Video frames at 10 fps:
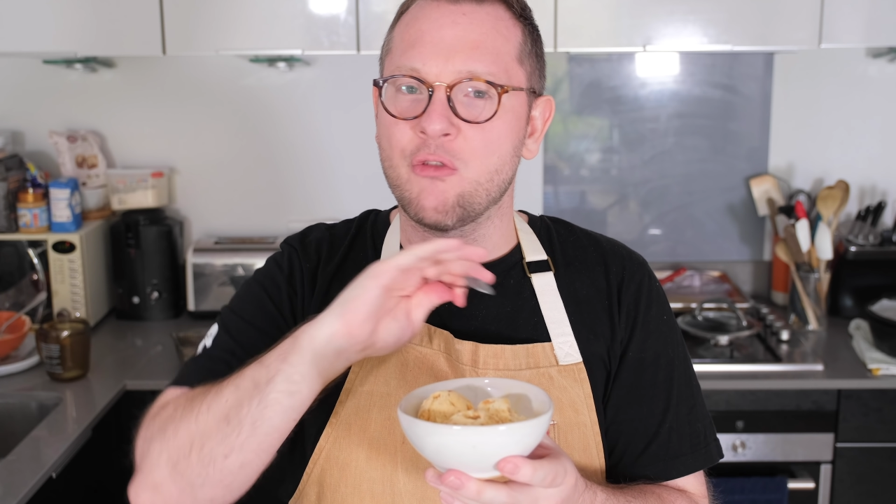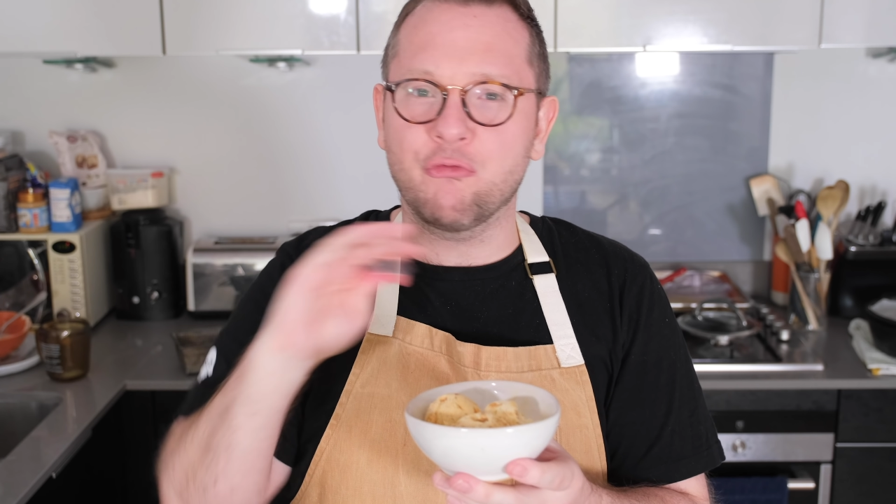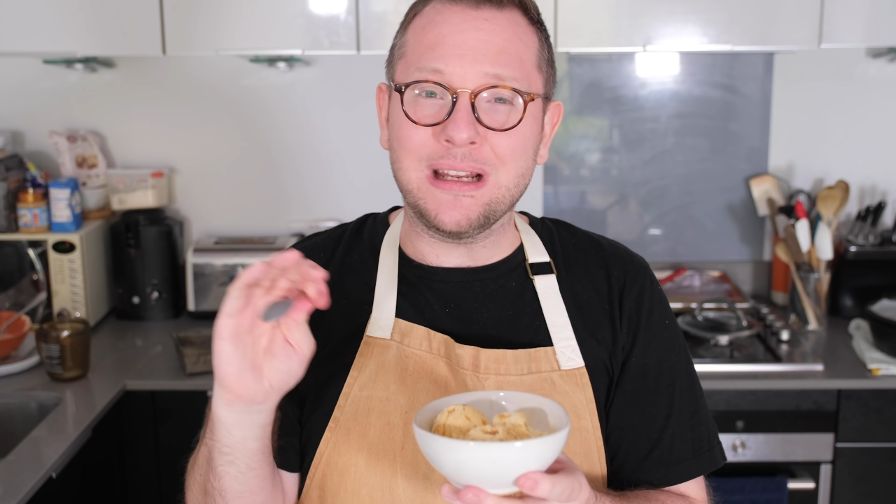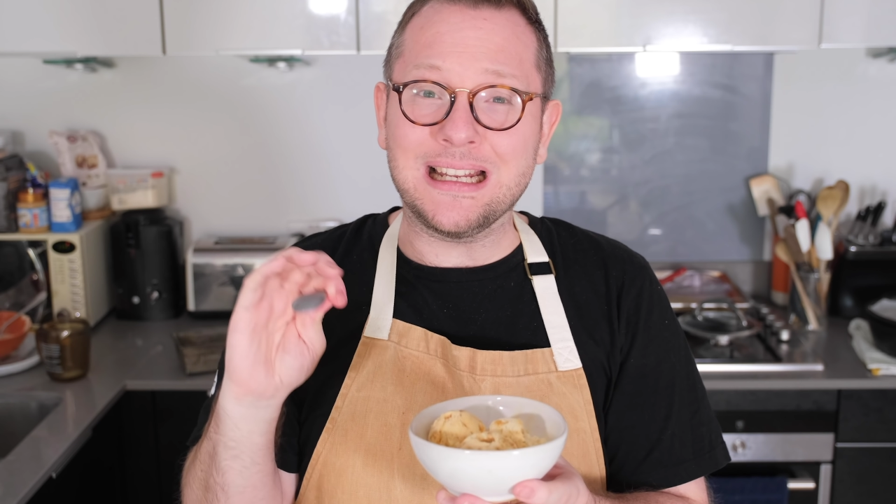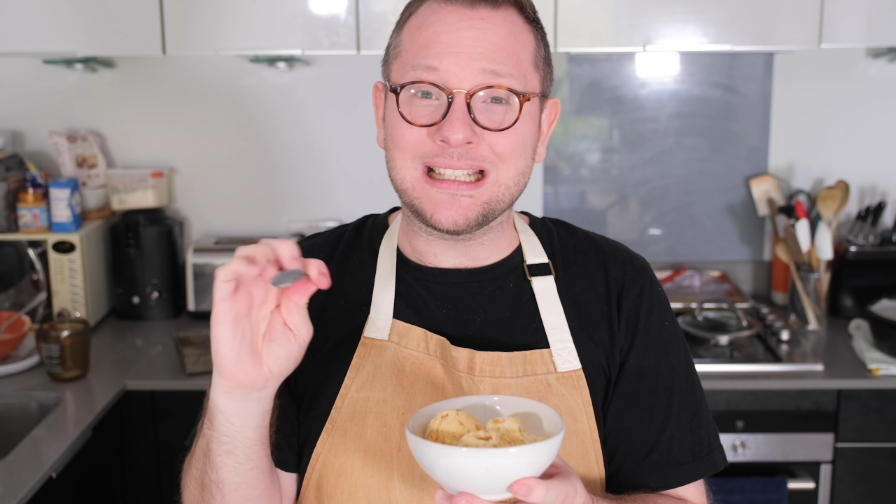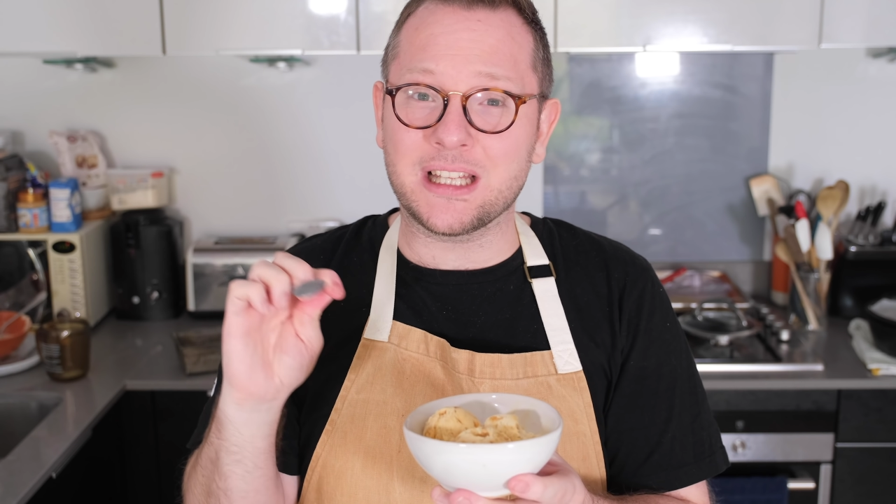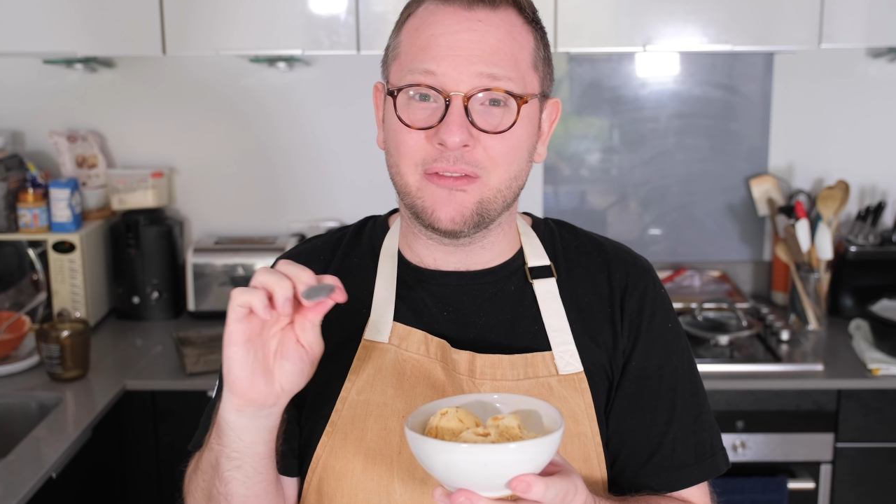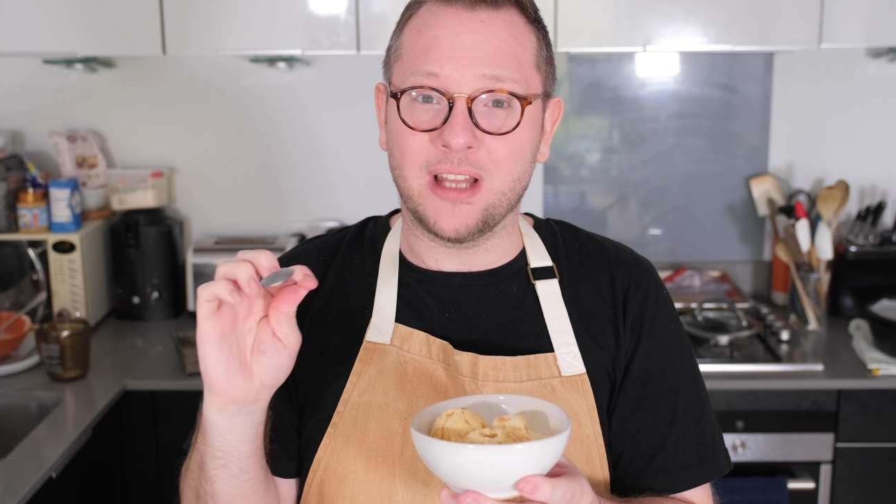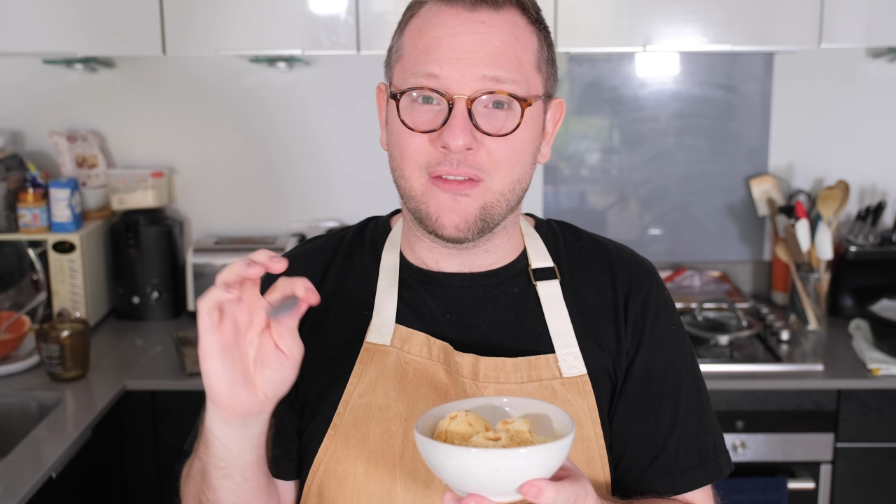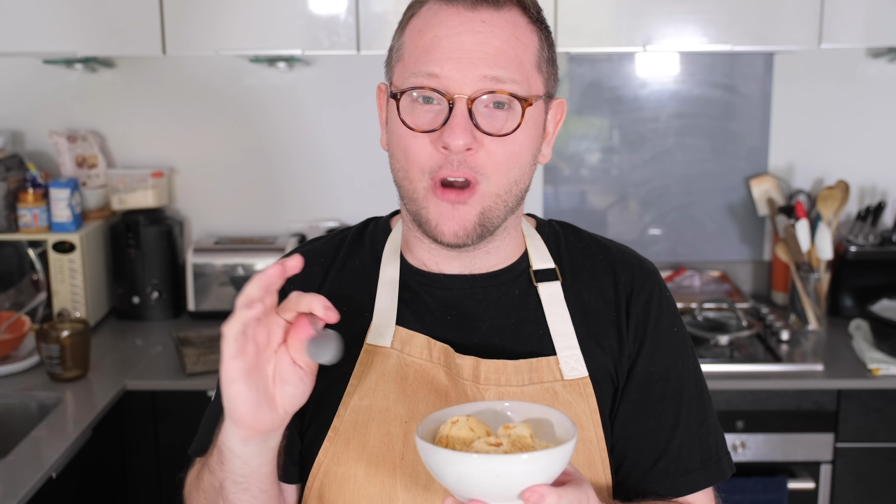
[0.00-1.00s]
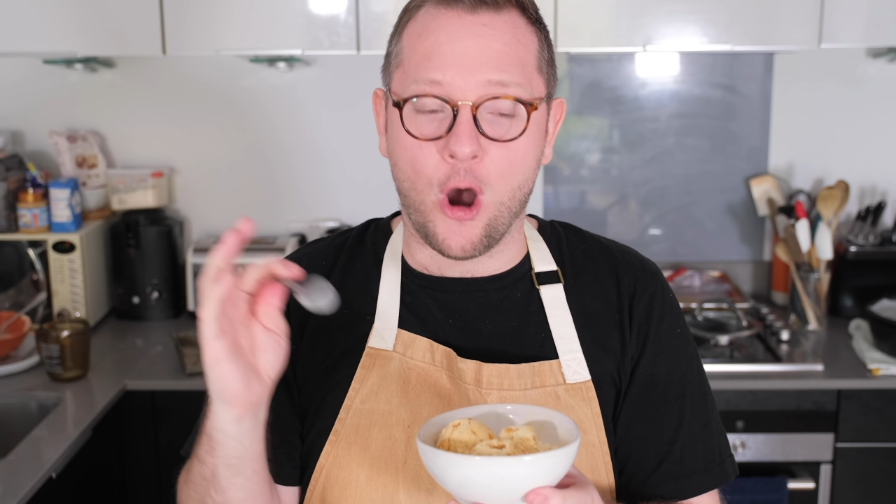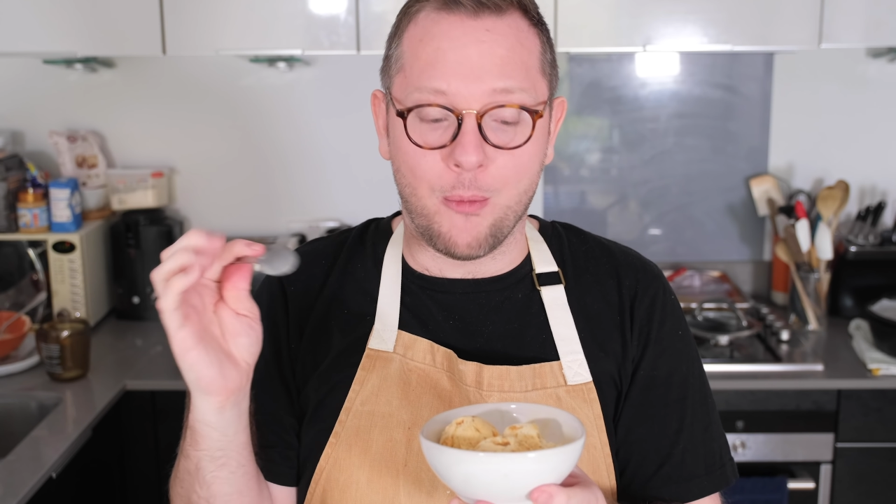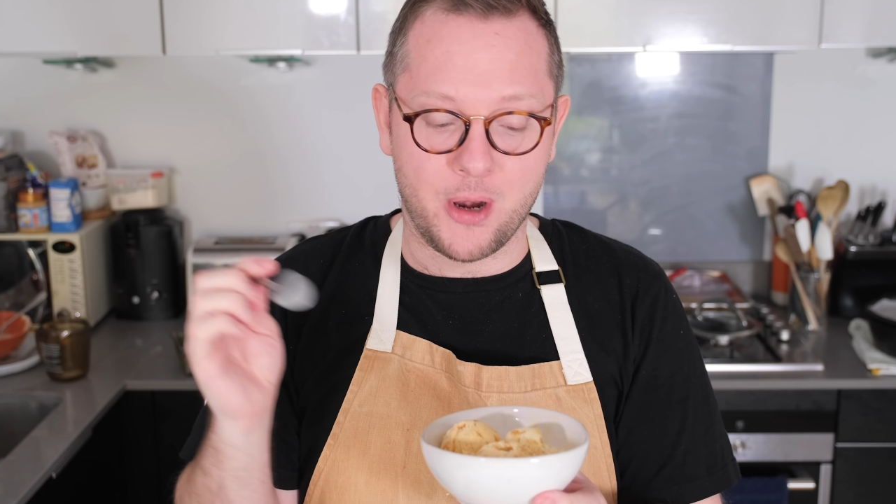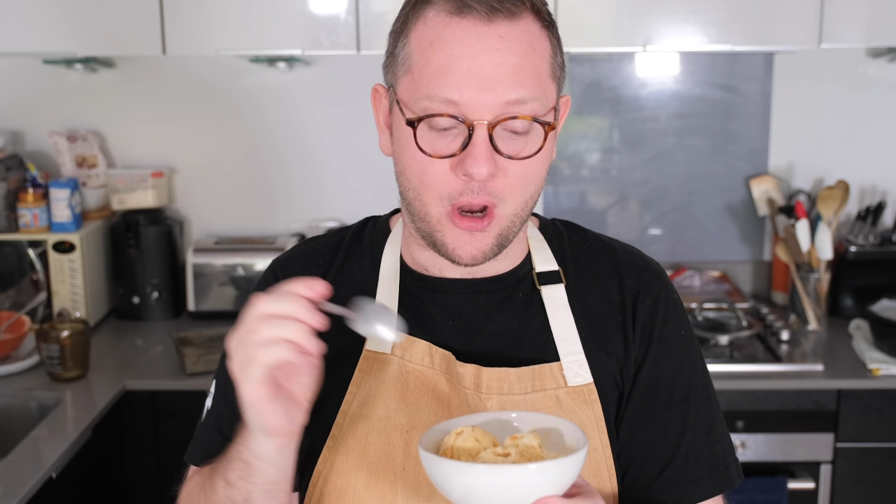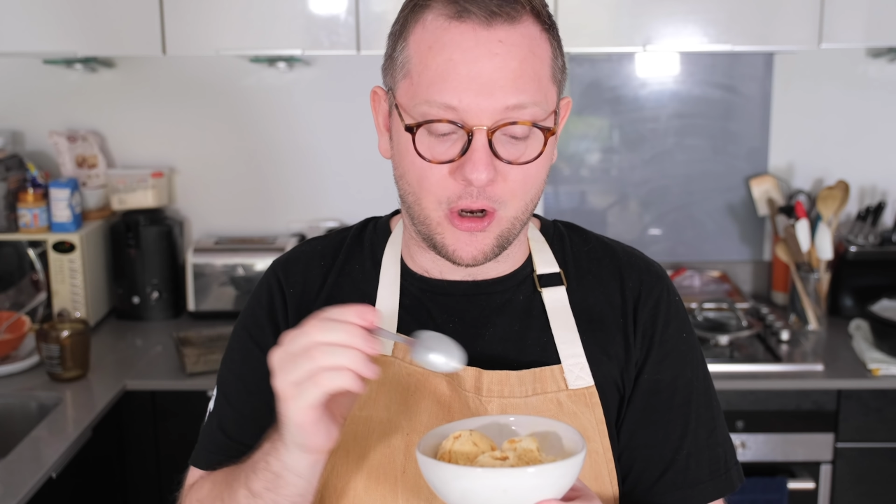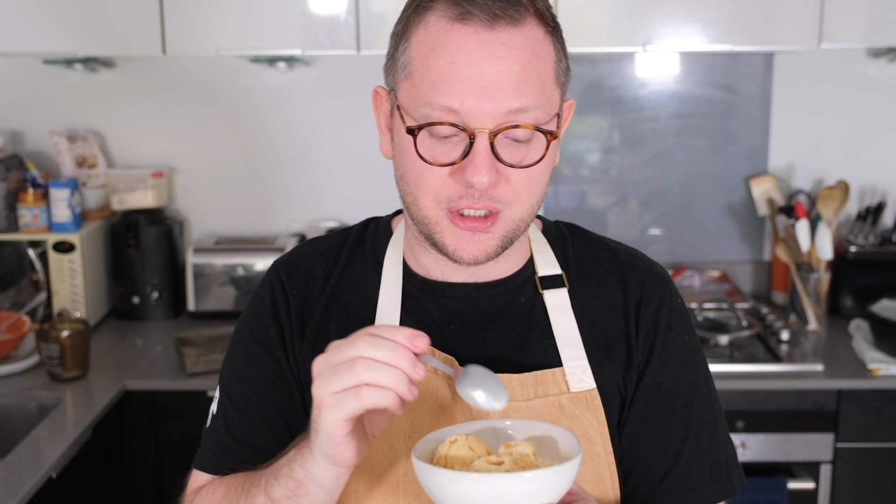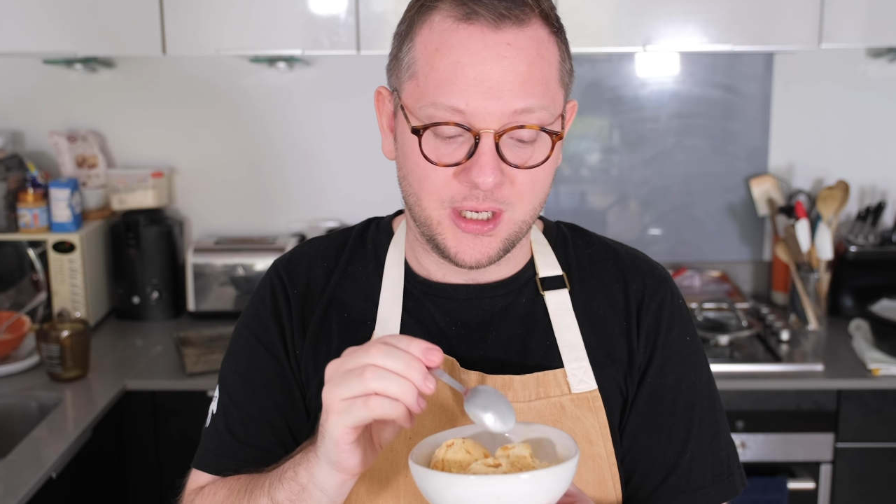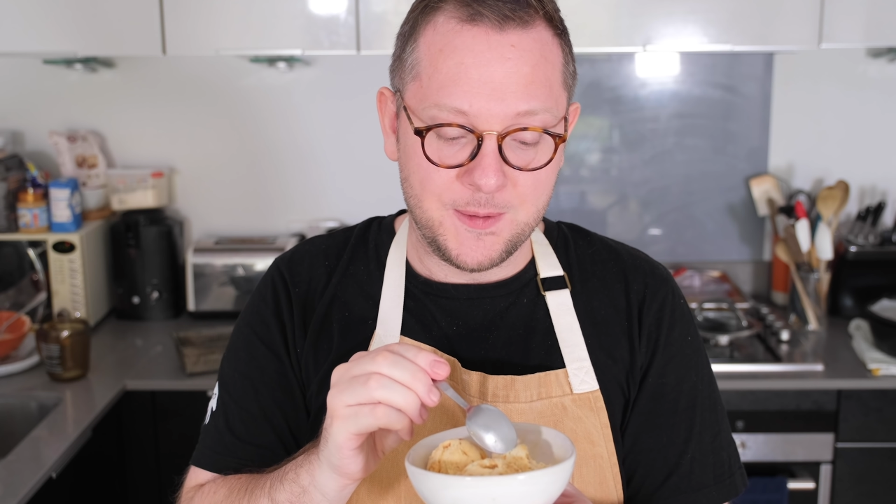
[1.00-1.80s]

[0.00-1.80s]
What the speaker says: really take the flavor up a notch